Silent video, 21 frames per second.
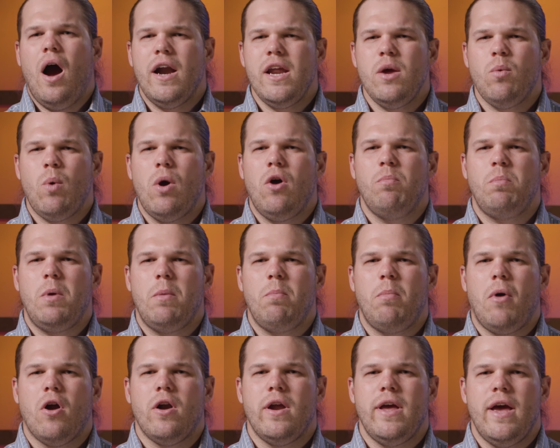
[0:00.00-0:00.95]
Honeywell and
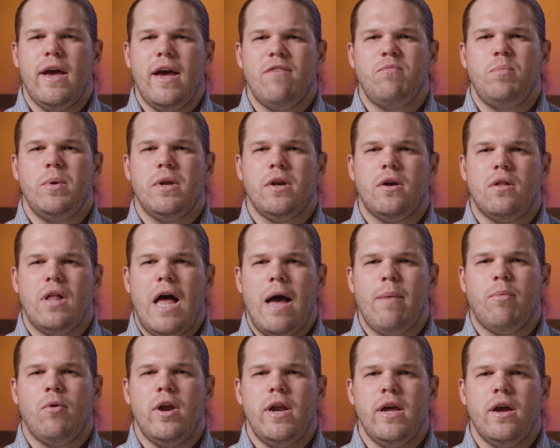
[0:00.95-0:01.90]
Bombardier have been
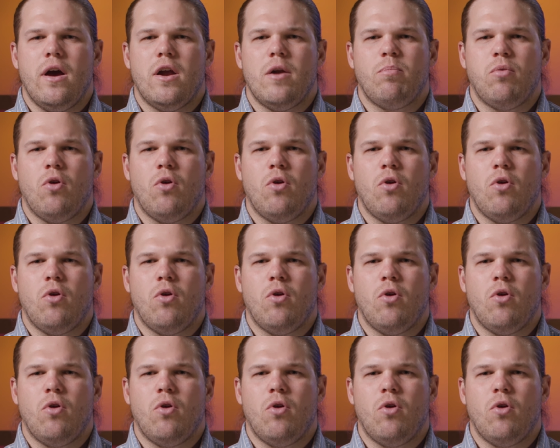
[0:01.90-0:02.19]
collaborating on a